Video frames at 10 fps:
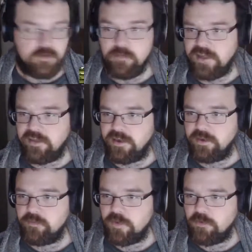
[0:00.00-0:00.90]
painting
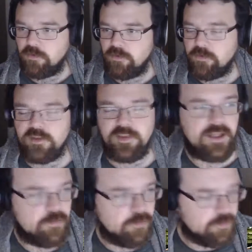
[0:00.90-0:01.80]
tutorials and
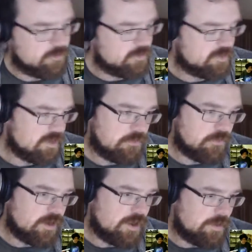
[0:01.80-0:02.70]
that sort of stuff.
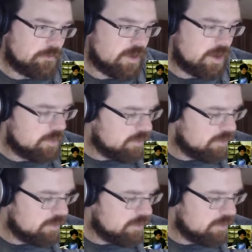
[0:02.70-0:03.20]
I'm going to